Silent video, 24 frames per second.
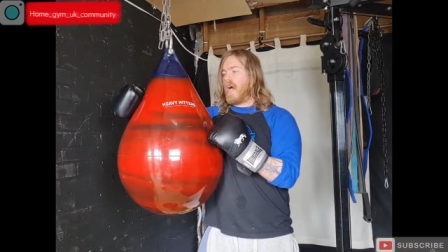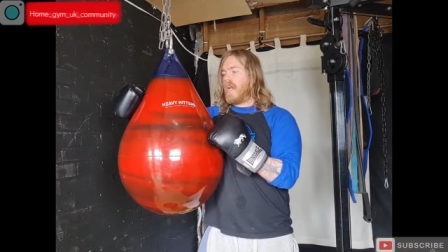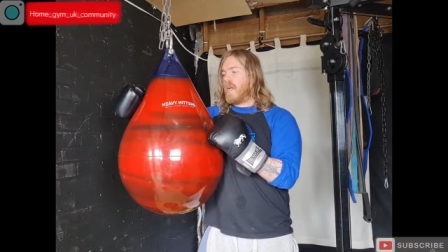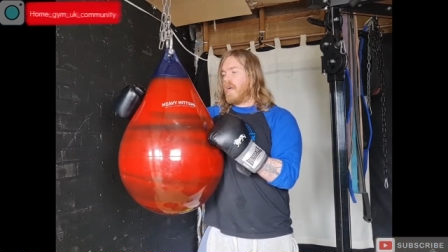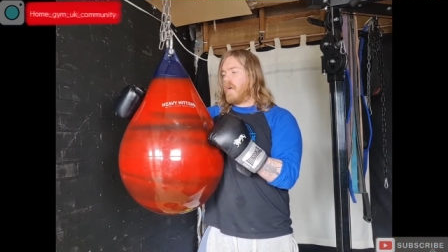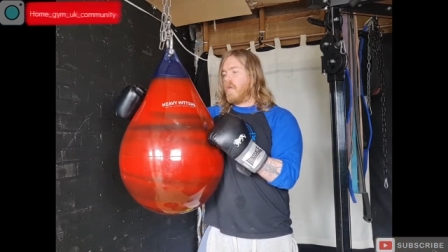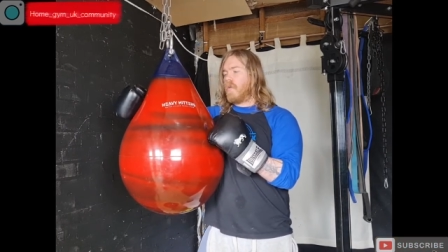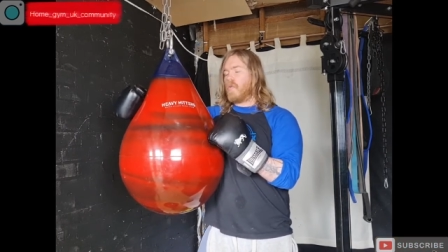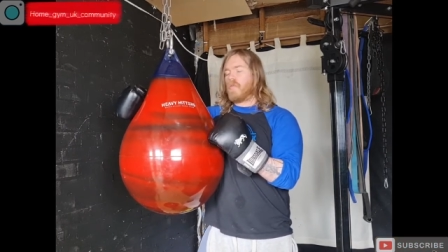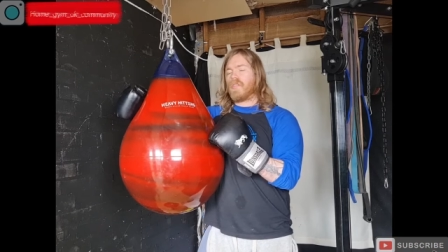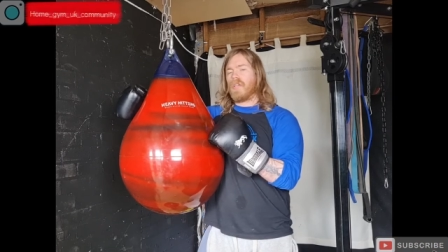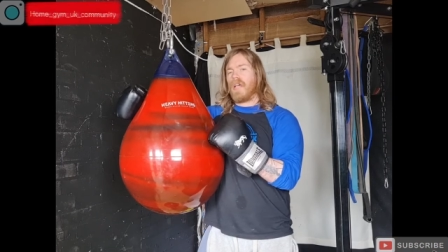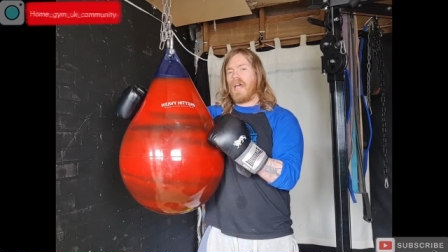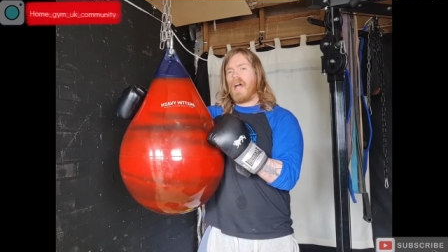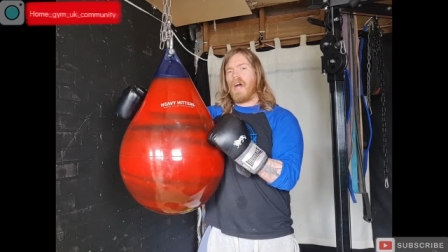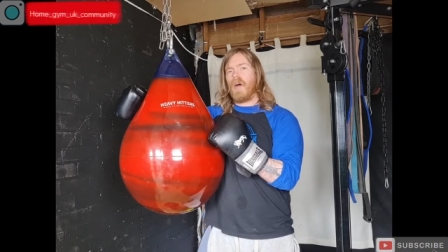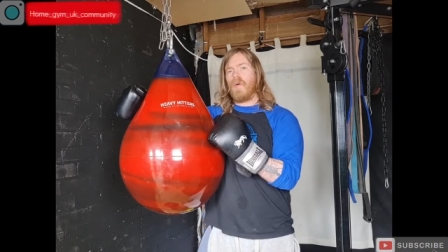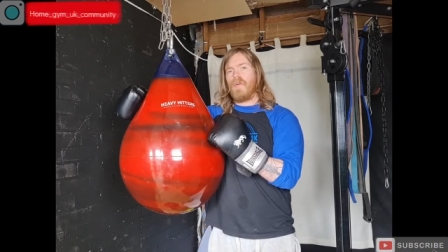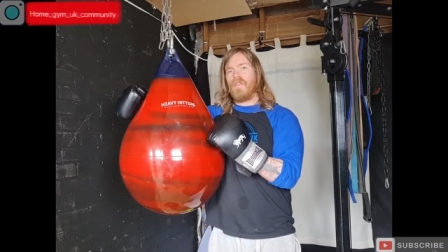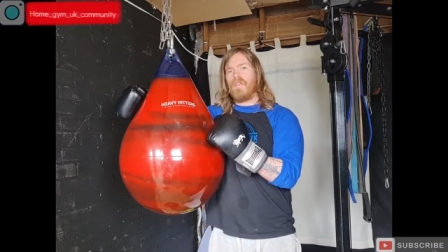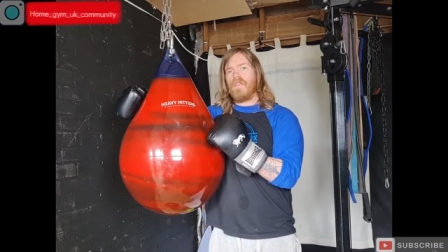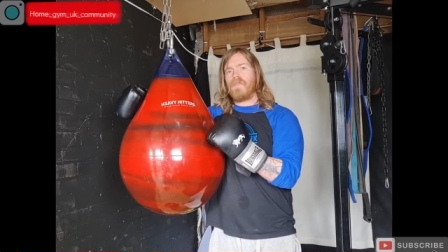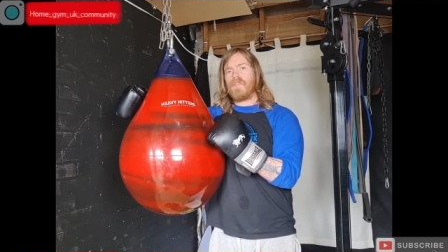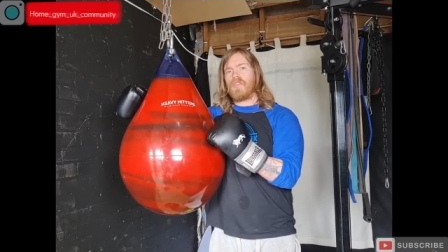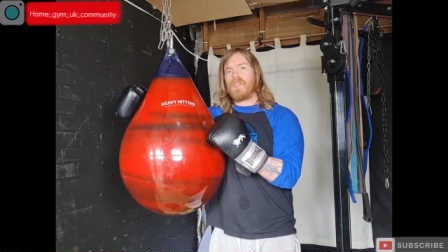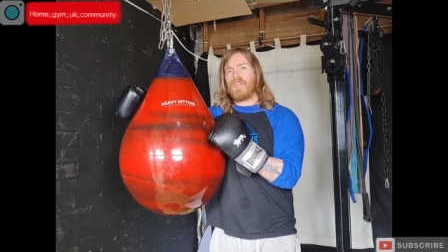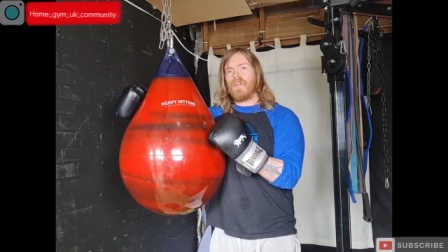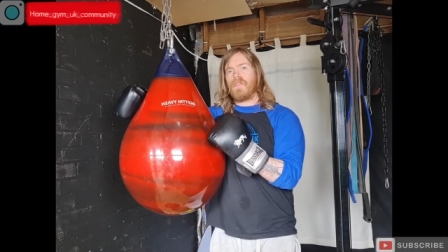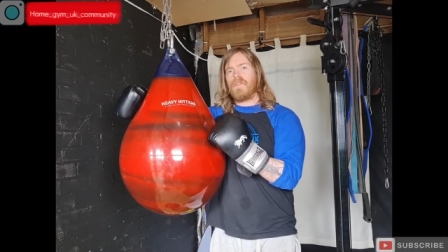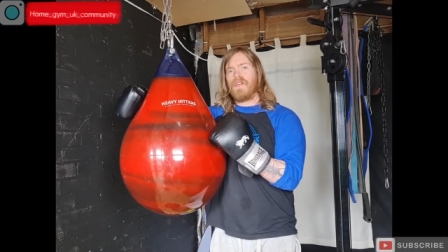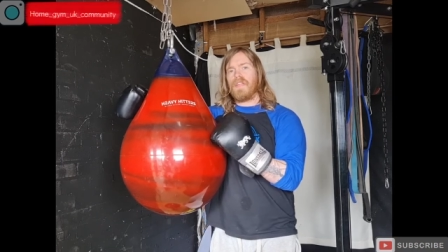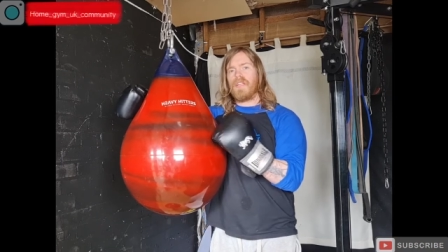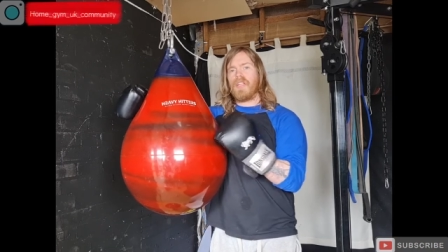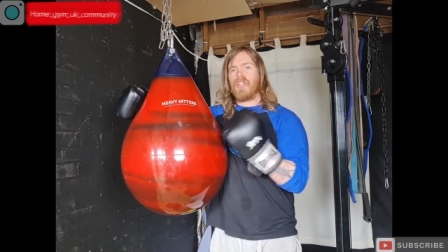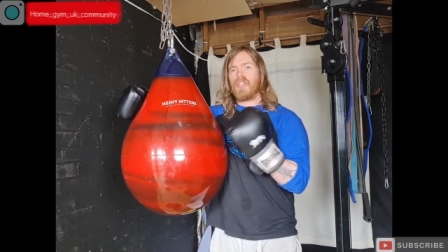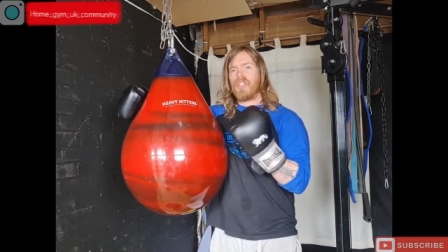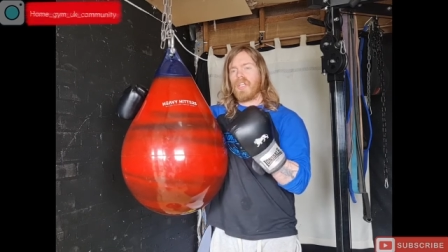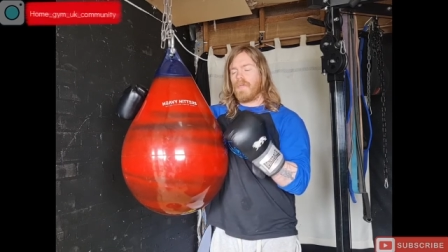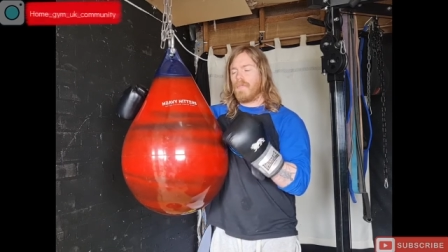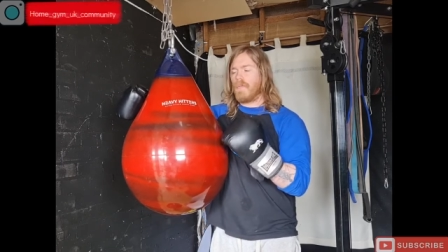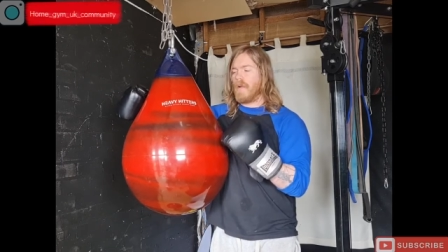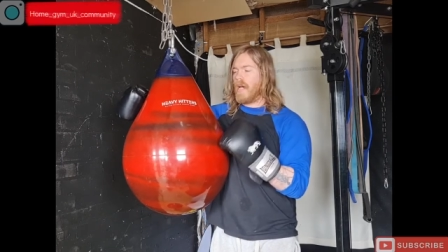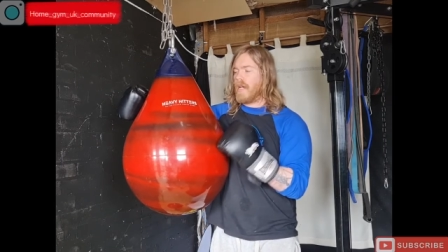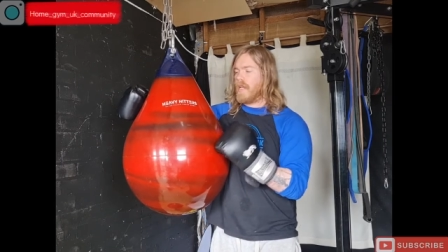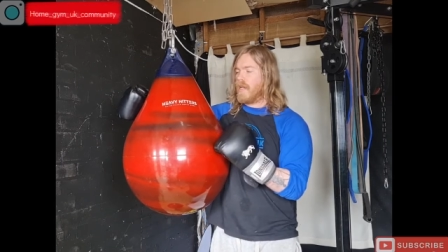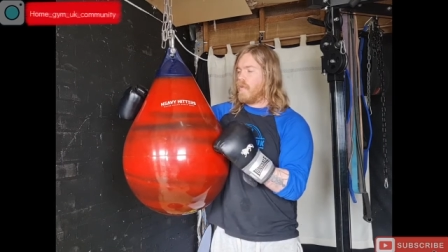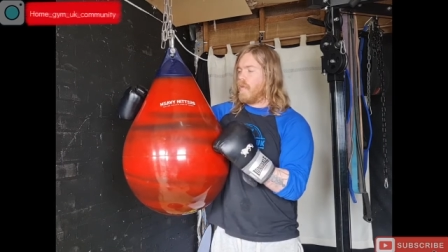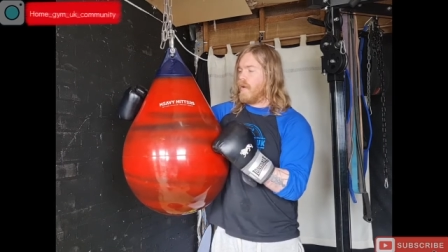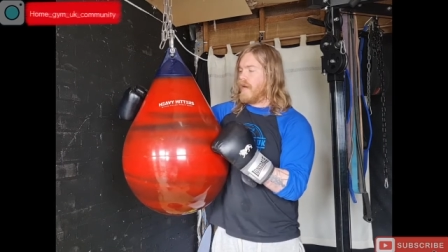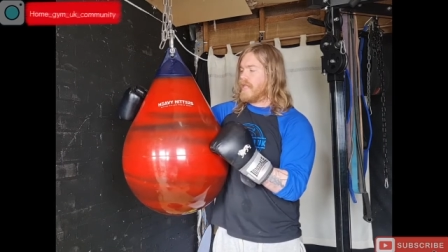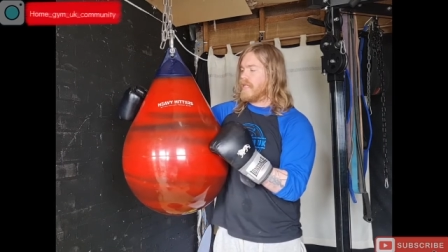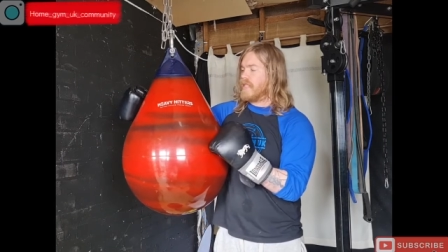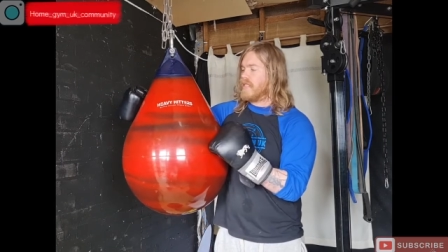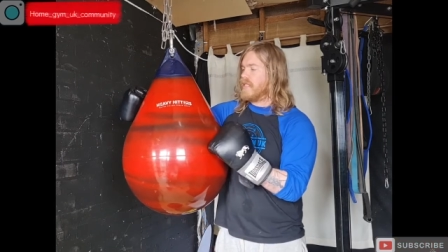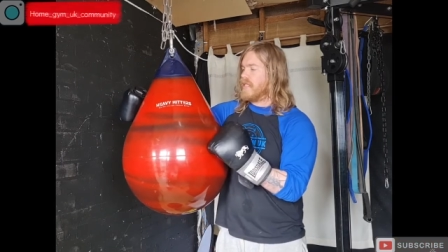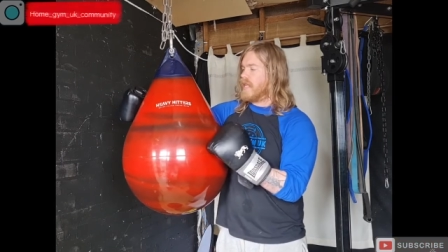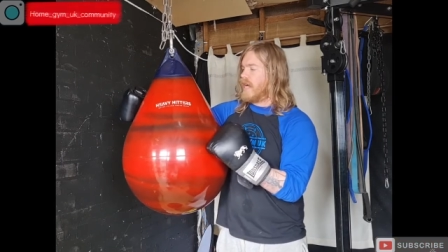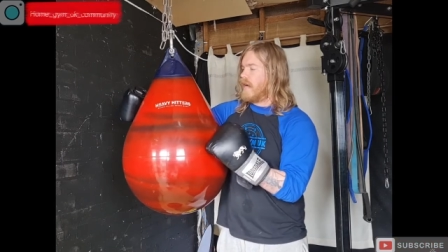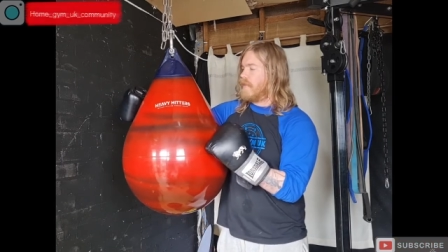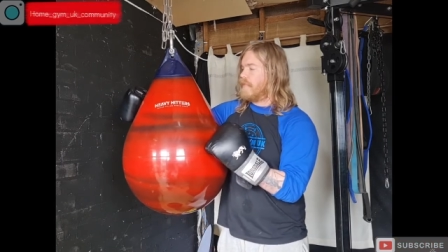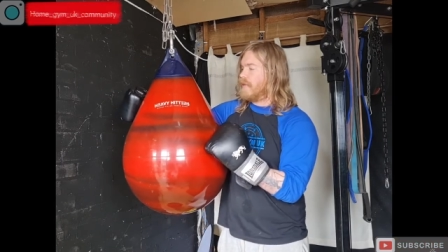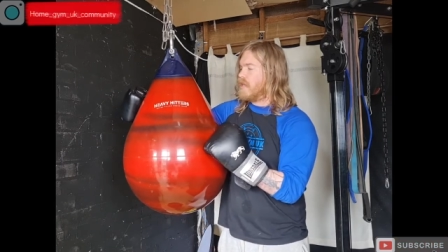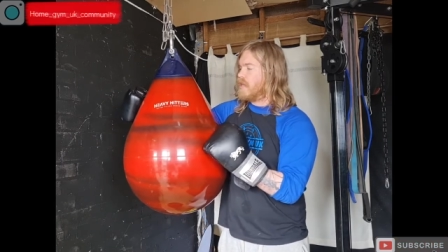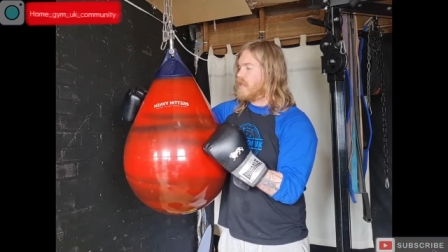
And it'll also help with other stuff in the gym, like your weights and that,